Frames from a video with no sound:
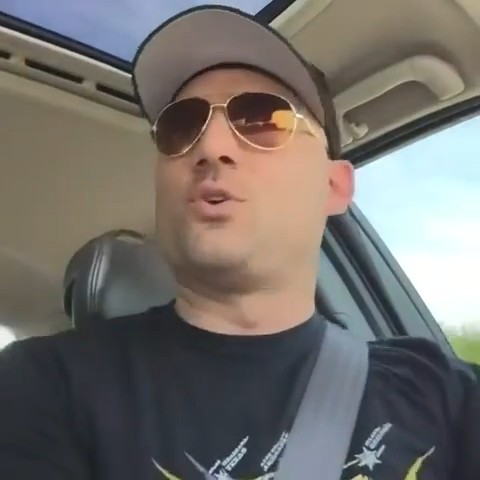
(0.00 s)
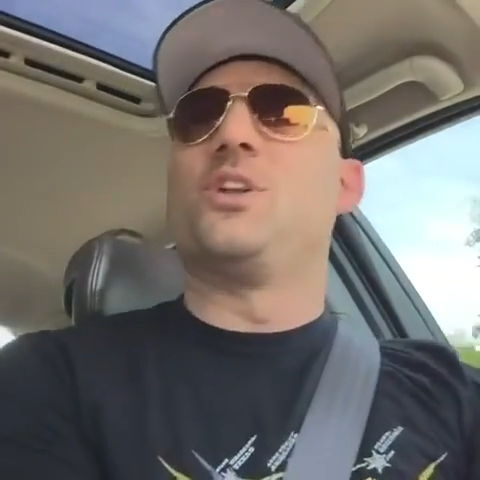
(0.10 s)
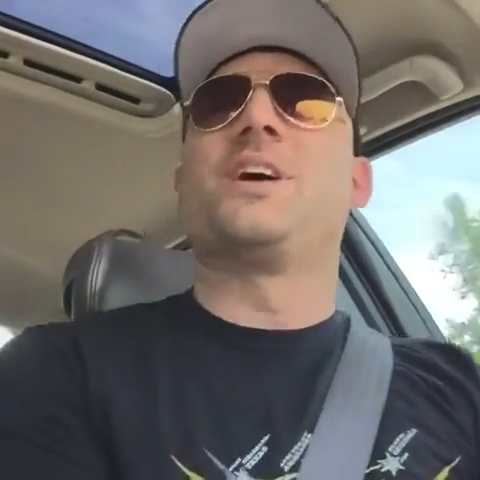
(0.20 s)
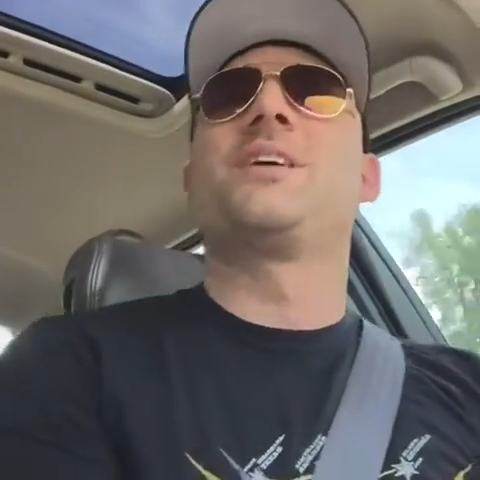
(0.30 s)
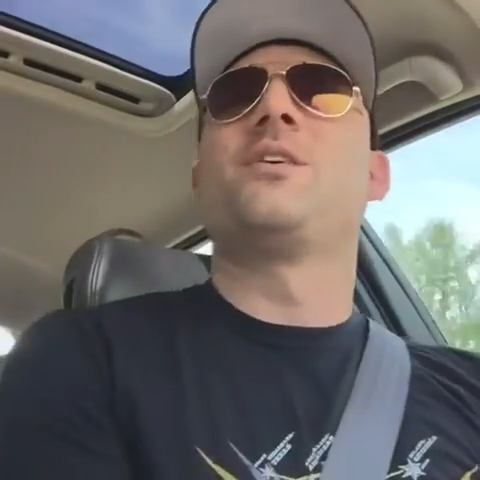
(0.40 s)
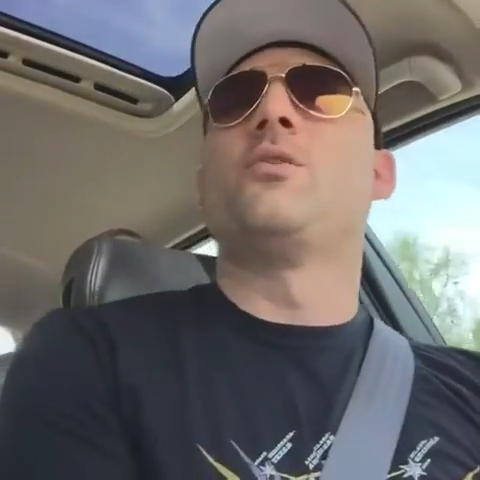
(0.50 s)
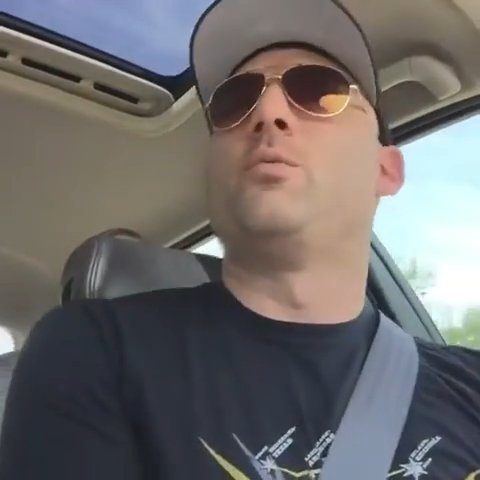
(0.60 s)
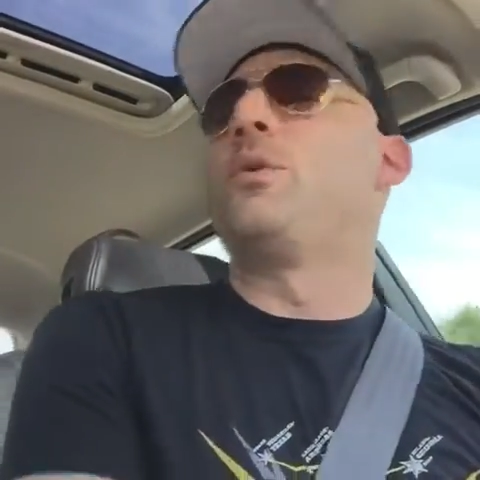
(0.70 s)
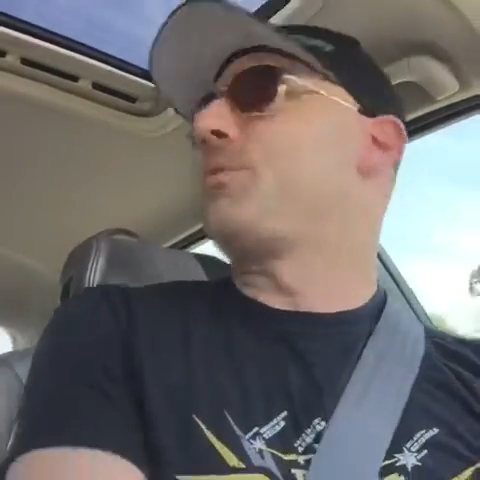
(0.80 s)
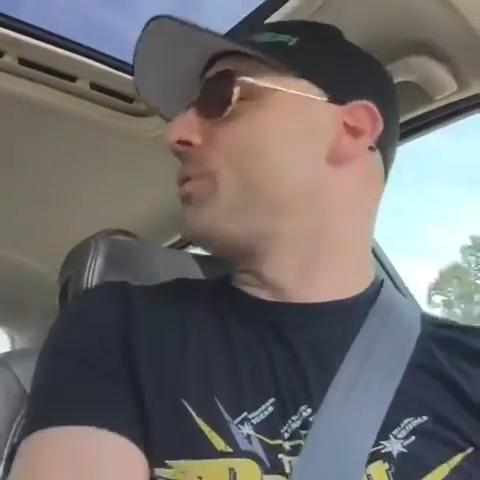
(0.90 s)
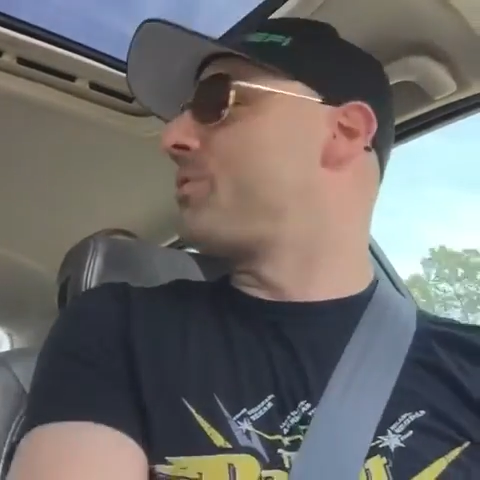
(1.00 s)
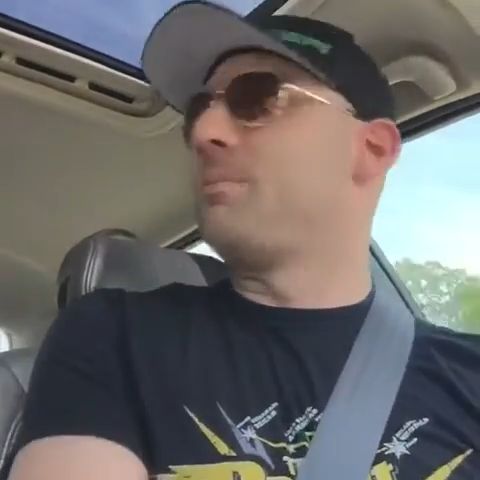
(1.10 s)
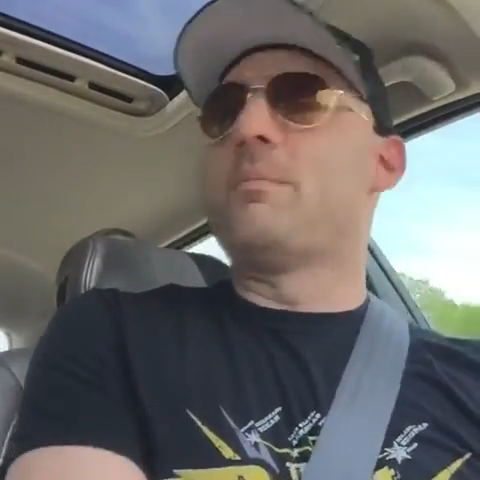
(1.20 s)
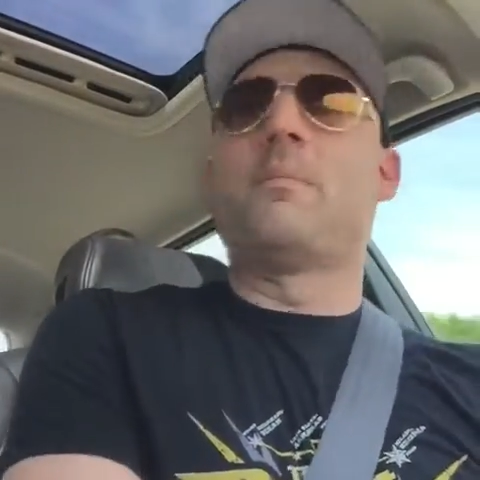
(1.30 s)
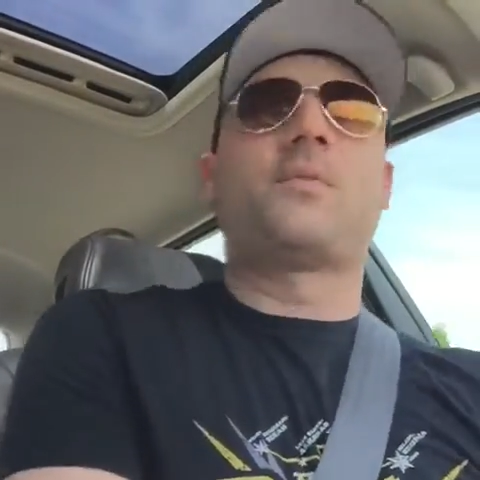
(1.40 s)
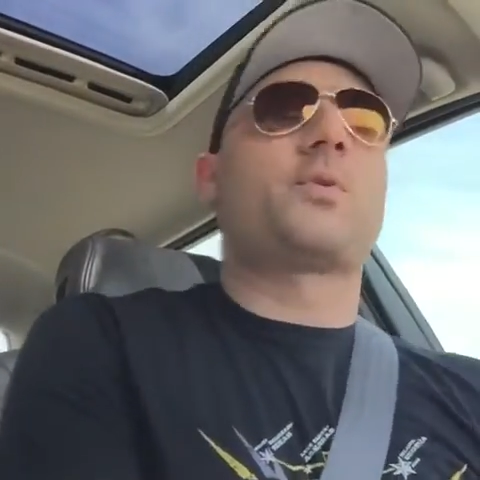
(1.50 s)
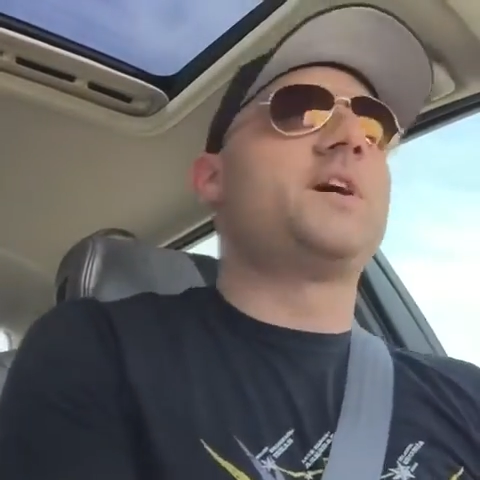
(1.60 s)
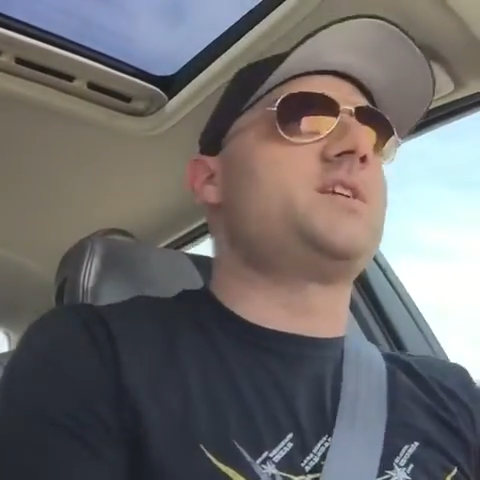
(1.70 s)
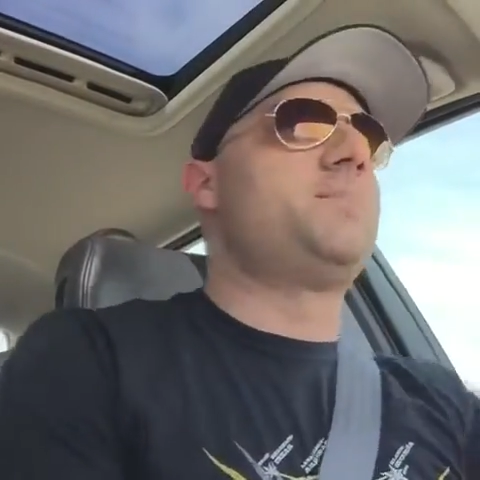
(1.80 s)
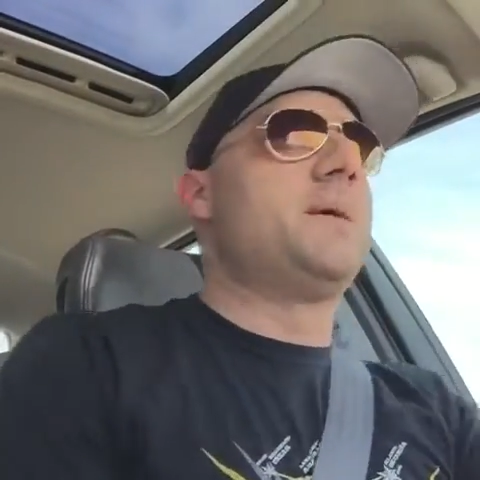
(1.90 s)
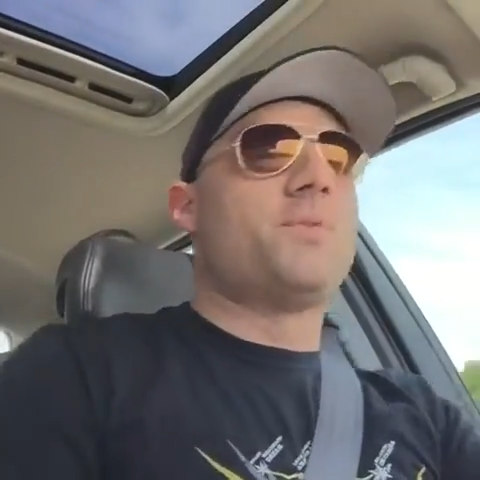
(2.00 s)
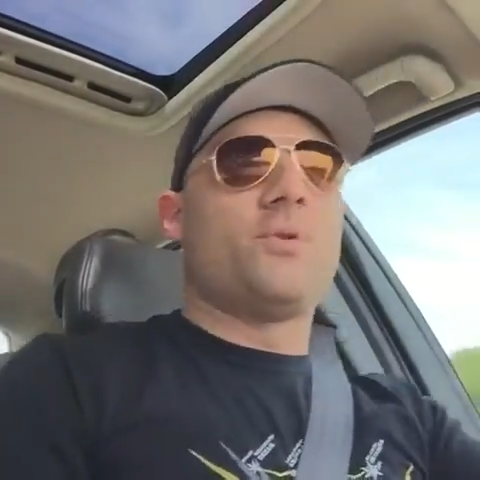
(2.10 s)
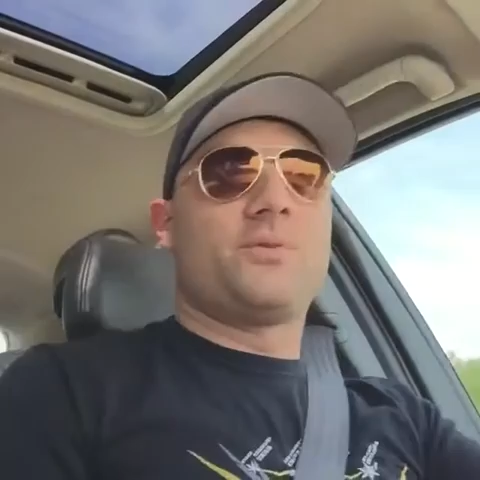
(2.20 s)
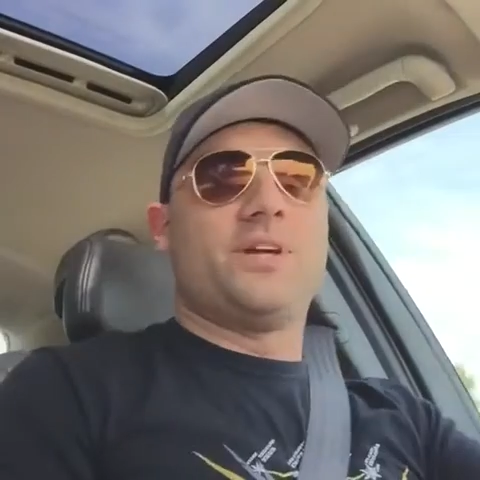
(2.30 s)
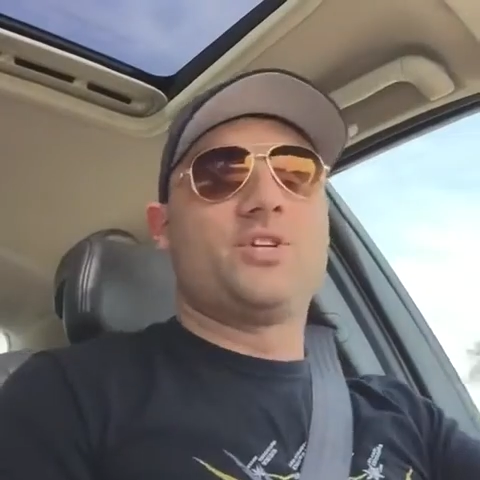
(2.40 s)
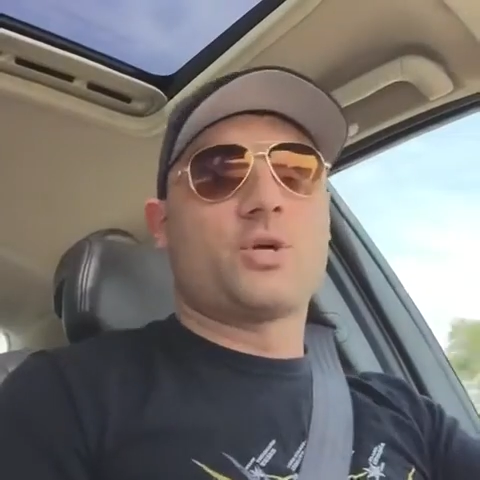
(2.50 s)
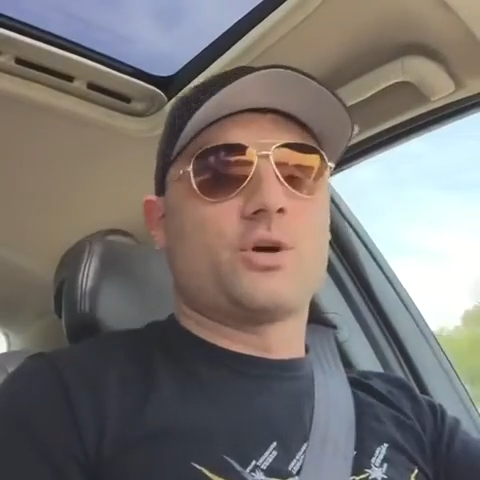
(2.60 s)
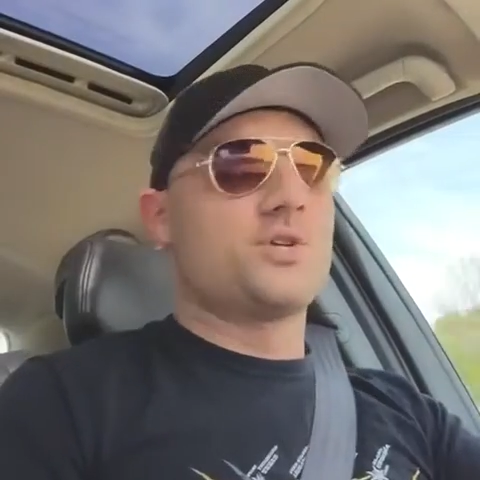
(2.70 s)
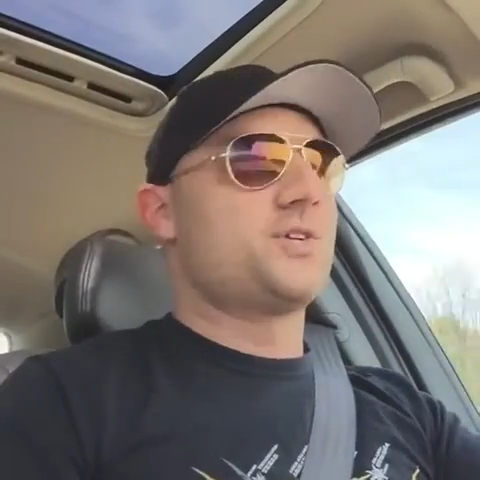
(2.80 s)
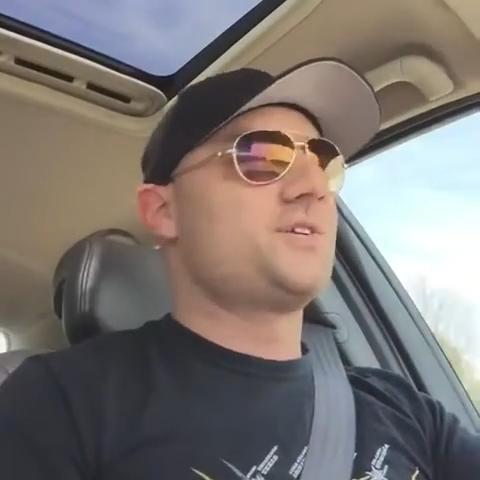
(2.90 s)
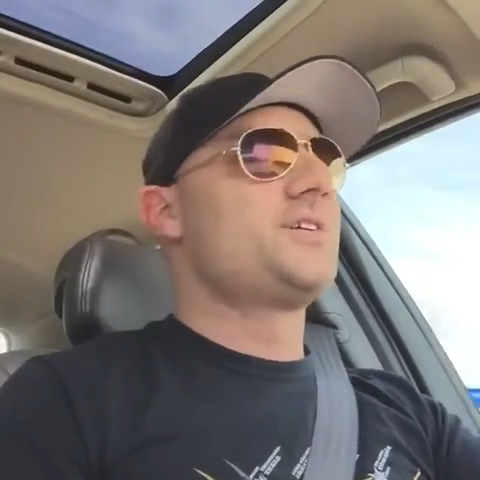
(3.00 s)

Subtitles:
really with crazy people in charge.